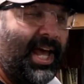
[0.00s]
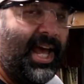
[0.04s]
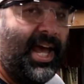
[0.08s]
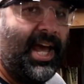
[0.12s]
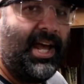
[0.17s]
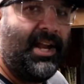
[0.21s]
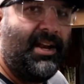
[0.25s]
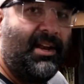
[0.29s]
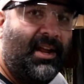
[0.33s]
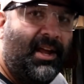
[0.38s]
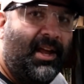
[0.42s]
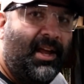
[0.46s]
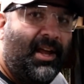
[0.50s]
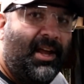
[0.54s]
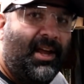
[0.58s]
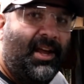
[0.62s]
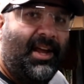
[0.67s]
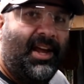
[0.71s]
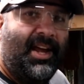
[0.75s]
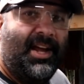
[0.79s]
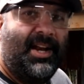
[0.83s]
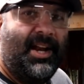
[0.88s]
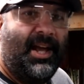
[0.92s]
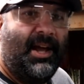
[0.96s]
had.
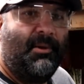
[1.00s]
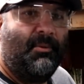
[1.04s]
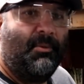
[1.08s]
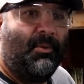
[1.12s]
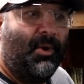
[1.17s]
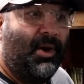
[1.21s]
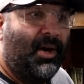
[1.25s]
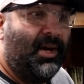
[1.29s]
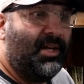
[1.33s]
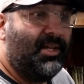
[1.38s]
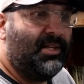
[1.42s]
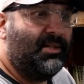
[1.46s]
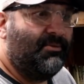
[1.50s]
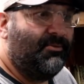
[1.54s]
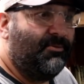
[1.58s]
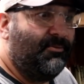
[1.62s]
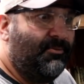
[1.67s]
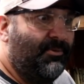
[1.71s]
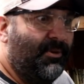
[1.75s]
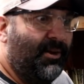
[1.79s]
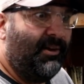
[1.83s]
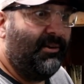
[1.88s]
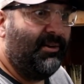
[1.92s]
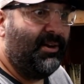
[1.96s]
And I was
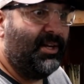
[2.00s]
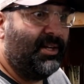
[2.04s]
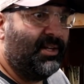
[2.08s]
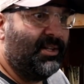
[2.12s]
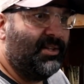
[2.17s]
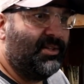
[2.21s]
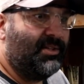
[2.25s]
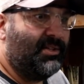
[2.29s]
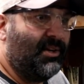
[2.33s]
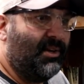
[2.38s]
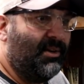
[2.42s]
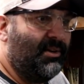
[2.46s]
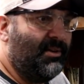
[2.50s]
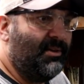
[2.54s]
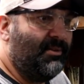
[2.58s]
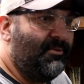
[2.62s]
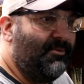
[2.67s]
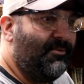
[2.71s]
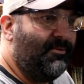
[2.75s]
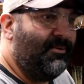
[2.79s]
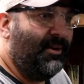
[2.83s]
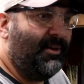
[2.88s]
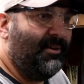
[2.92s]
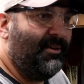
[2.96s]
very concerned
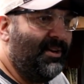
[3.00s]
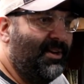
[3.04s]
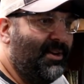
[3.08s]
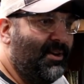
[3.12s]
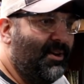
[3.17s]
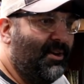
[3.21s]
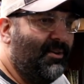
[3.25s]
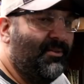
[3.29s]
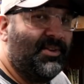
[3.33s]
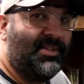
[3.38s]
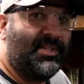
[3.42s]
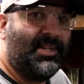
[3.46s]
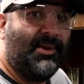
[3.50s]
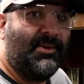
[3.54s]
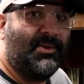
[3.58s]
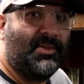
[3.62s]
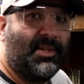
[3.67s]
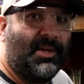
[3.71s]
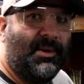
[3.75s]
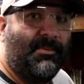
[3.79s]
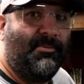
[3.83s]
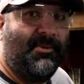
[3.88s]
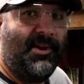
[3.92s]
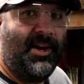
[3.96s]
and very nervous that I
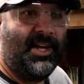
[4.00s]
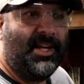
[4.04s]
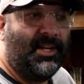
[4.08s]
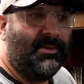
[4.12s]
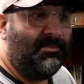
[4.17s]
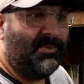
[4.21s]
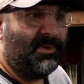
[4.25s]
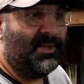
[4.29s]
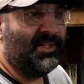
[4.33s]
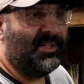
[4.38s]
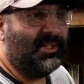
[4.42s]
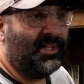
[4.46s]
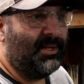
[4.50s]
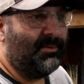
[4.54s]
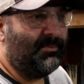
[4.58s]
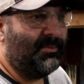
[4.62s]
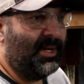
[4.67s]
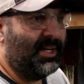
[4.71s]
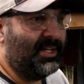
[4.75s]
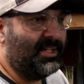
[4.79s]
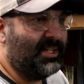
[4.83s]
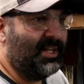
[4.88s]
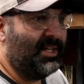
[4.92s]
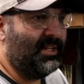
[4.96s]
was going to break it because, like
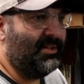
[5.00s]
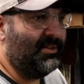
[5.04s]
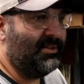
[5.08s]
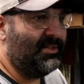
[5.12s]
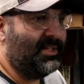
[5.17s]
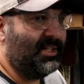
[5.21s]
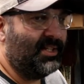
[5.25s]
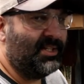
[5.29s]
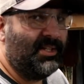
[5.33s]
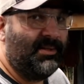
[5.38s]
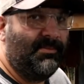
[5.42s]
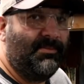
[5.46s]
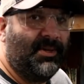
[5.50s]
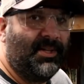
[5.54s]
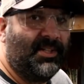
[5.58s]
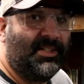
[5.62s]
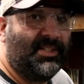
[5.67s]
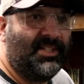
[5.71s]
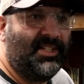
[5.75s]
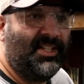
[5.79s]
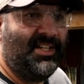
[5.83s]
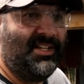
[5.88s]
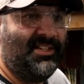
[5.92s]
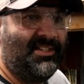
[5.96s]
Mike said, they're
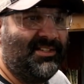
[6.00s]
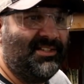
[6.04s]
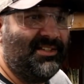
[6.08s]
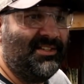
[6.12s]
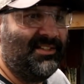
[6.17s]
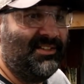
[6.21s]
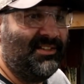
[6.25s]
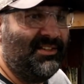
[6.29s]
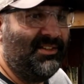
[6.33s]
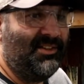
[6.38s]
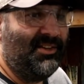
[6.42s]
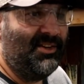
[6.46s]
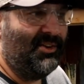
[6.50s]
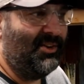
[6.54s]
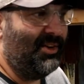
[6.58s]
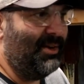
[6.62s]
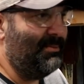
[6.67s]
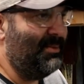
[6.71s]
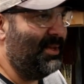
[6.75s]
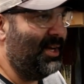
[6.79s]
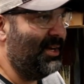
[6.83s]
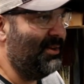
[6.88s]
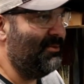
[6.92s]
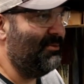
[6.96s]
$60 each, and you know
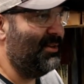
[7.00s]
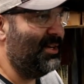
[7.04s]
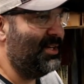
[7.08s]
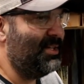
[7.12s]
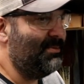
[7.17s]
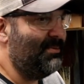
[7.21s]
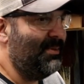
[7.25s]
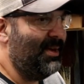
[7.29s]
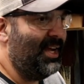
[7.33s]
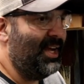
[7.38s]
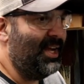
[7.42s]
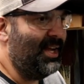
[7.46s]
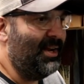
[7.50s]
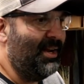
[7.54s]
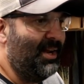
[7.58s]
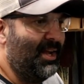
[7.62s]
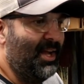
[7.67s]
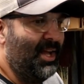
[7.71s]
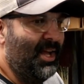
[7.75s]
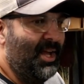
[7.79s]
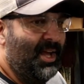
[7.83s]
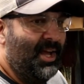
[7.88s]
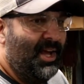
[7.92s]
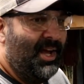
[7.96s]
I'm not a rich man.
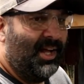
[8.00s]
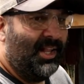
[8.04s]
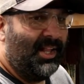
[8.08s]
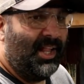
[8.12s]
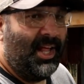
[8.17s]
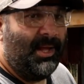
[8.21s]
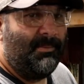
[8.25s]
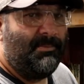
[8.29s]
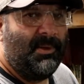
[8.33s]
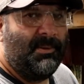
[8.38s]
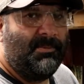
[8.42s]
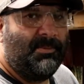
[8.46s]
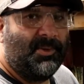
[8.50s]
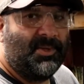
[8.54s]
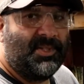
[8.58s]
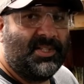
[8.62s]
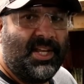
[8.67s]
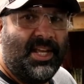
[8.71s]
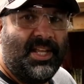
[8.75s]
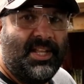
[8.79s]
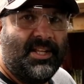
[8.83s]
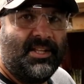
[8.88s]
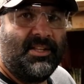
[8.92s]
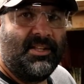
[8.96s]
A lot of people
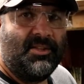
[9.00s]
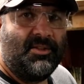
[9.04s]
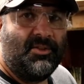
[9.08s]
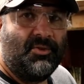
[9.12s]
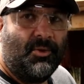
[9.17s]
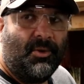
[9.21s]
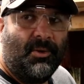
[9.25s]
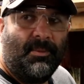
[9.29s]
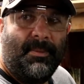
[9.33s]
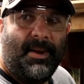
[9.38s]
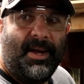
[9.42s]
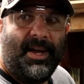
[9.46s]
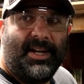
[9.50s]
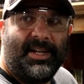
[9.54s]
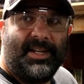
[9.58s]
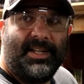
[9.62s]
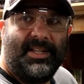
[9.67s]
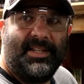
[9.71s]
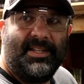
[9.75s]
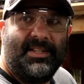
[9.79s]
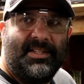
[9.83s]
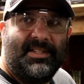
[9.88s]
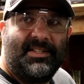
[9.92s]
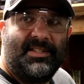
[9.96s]
say that the Tormach
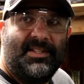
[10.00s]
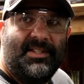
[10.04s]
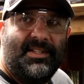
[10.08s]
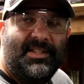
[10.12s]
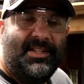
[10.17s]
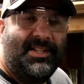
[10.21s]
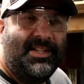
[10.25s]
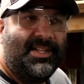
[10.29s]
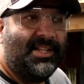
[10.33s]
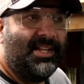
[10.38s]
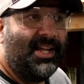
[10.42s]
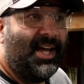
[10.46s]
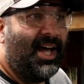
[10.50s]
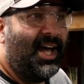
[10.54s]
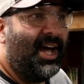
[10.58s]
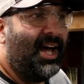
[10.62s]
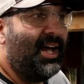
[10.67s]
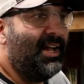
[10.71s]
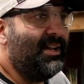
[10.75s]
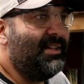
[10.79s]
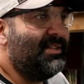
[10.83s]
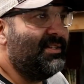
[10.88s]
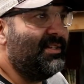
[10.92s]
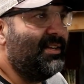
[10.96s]
is
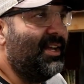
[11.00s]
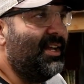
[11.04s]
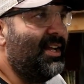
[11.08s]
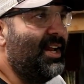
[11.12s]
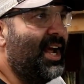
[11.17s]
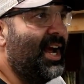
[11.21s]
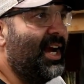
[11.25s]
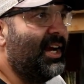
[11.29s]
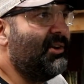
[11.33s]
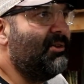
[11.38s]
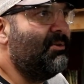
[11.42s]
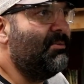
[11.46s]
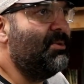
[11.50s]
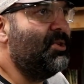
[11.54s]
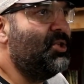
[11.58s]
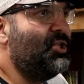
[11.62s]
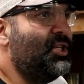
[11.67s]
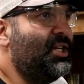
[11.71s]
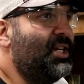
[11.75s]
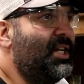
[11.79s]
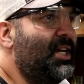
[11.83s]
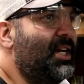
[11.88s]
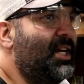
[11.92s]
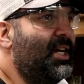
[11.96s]
not an accurate
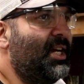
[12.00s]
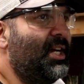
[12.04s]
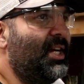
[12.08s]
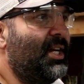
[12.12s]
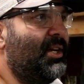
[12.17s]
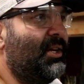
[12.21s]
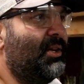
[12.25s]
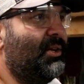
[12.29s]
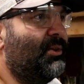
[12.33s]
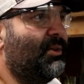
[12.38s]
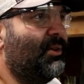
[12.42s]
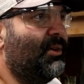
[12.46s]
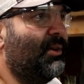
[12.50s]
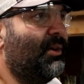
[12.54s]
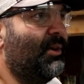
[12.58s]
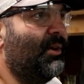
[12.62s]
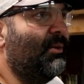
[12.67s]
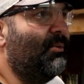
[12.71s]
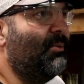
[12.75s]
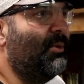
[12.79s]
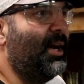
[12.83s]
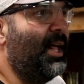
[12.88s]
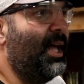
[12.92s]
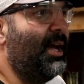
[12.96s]
machine
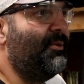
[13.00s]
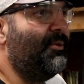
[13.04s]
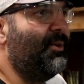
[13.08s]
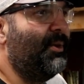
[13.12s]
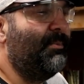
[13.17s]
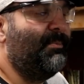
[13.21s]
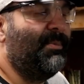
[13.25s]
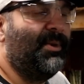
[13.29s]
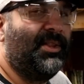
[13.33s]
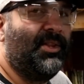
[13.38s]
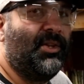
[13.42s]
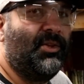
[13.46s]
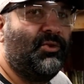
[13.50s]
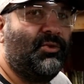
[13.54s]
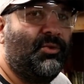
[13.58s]
or whatever, but the